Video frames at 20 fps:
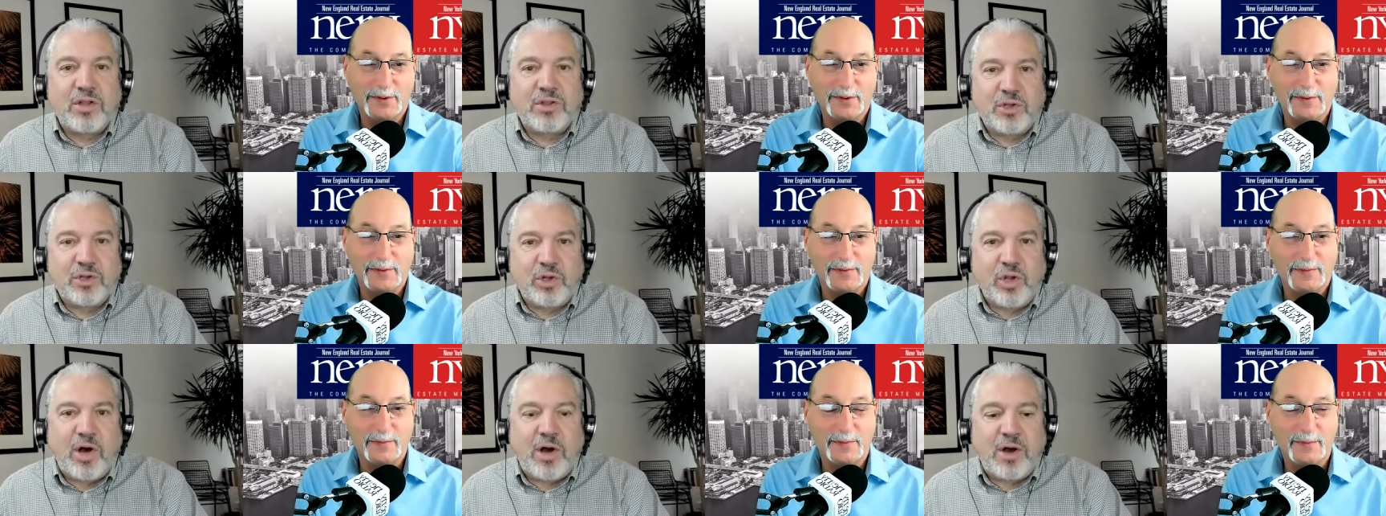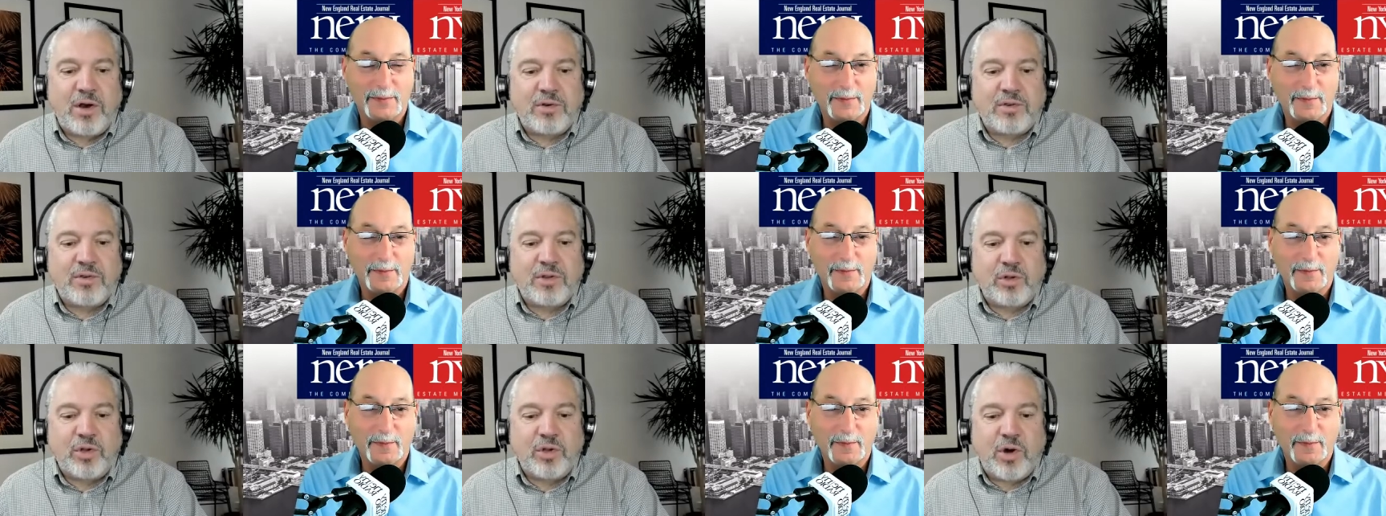Speaker 1: the law,
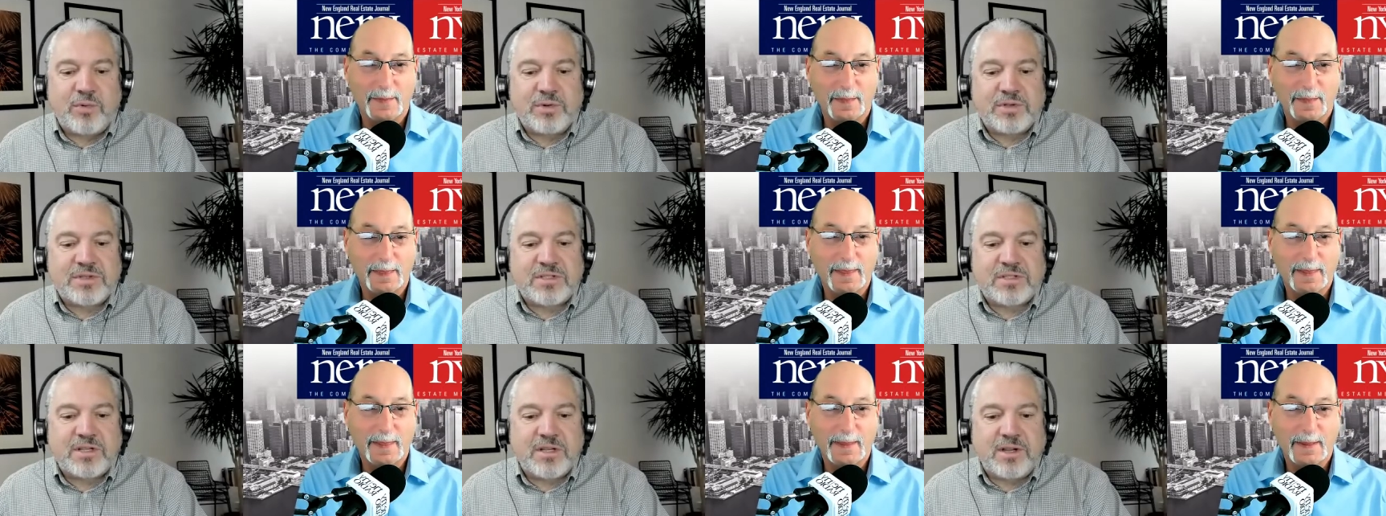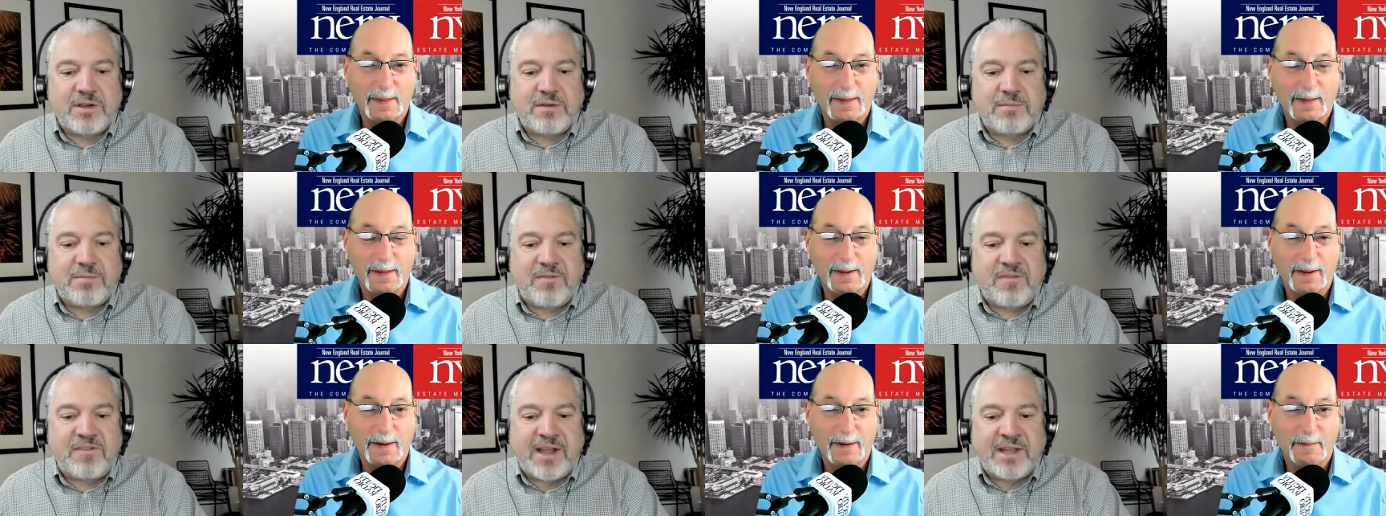the law was uh,
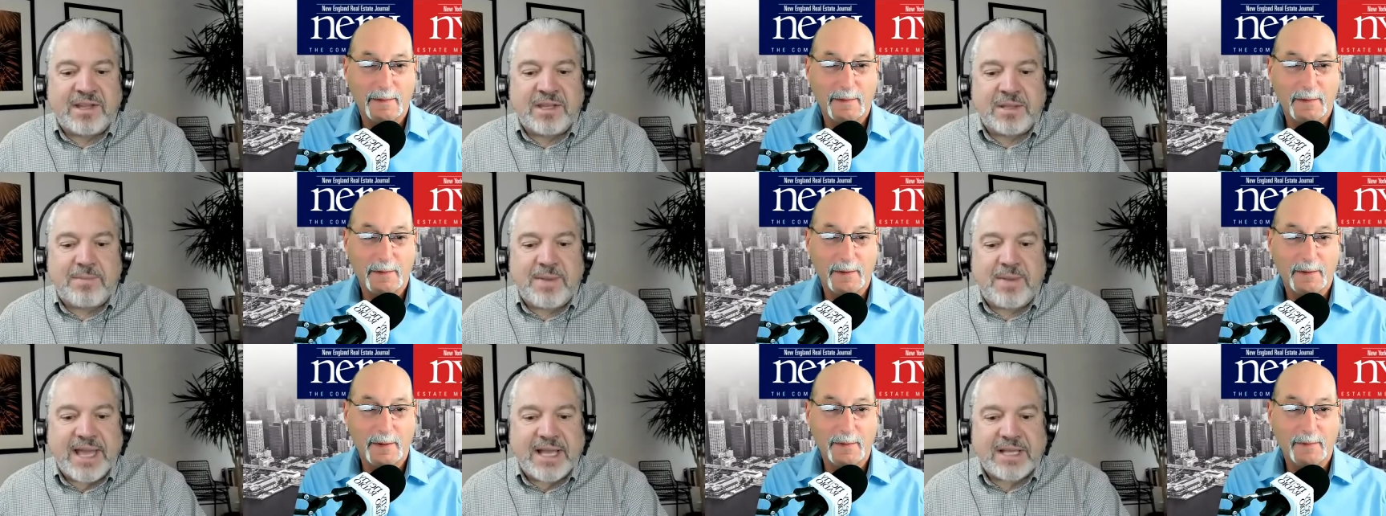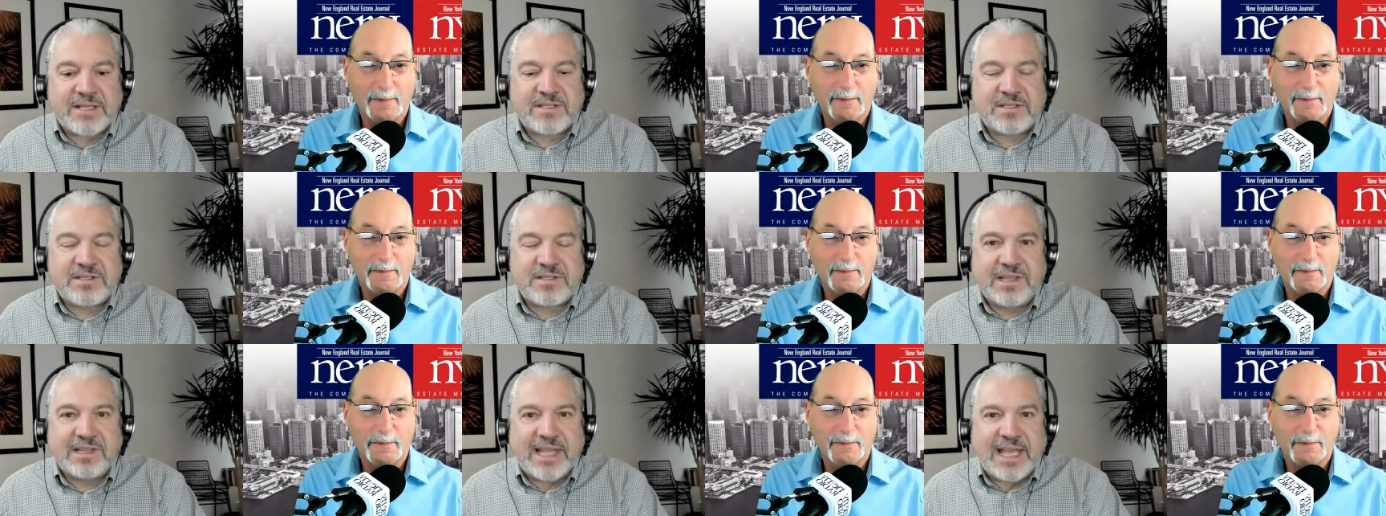finally
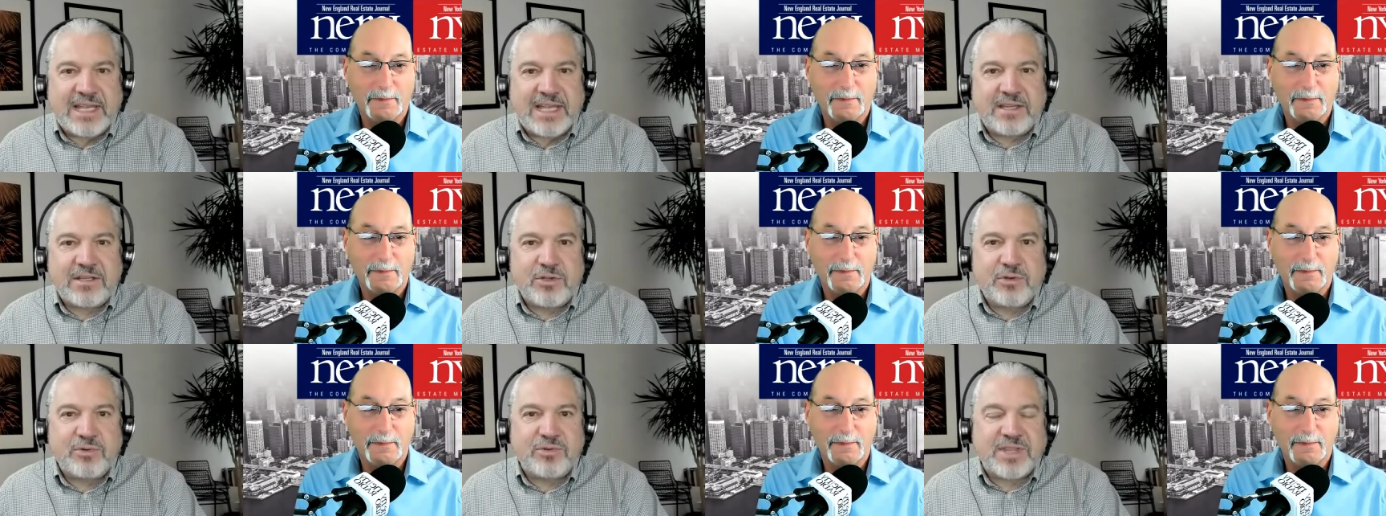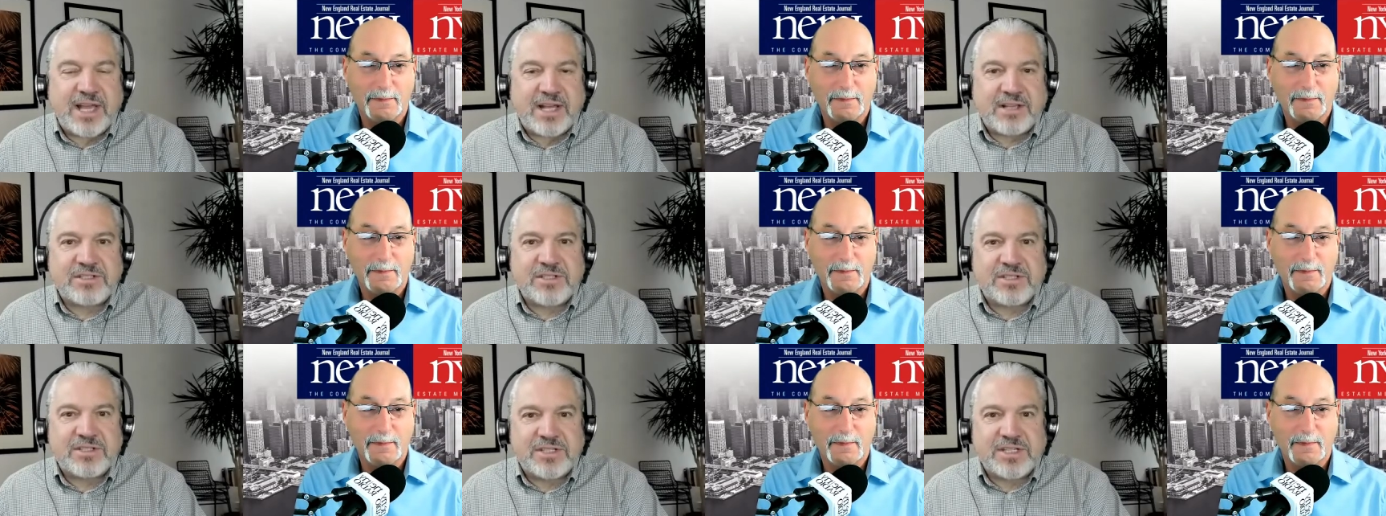passed late
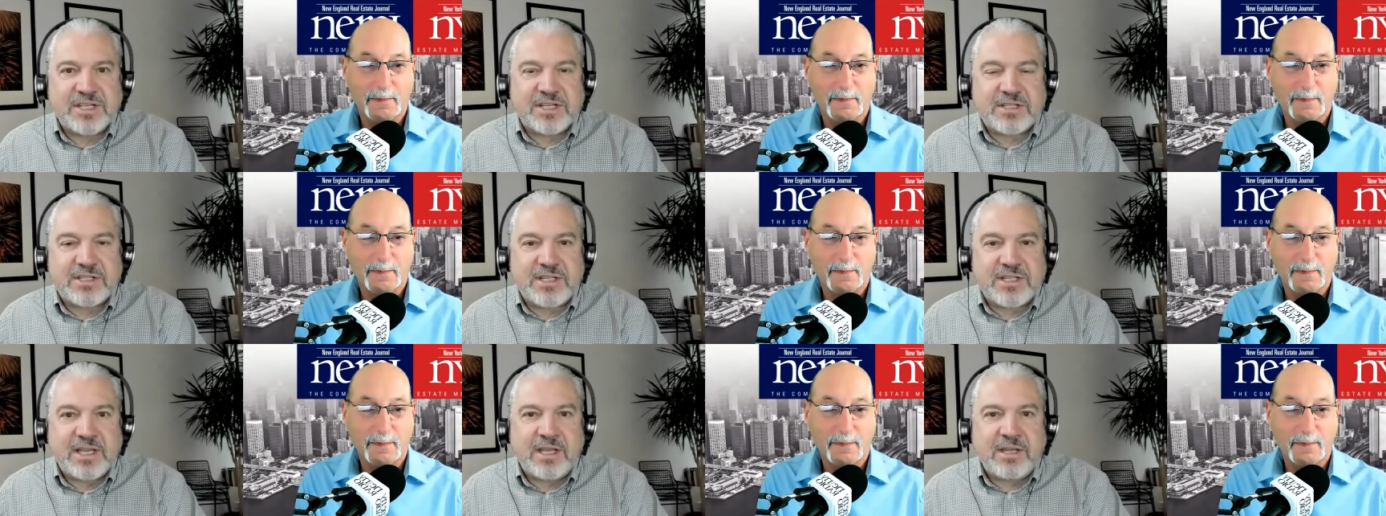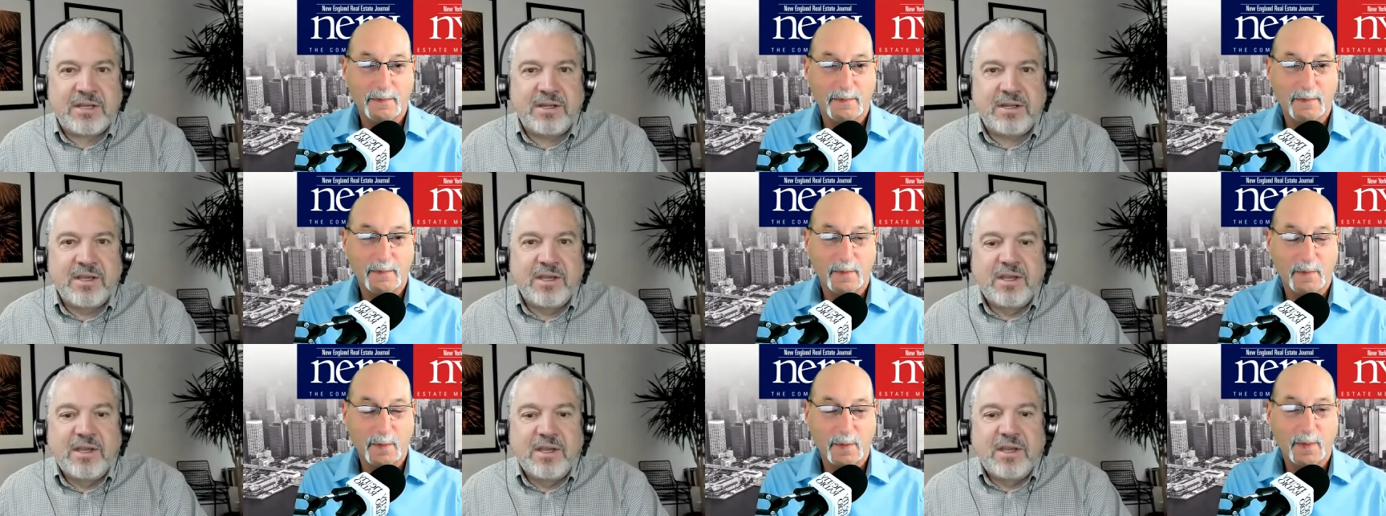2016.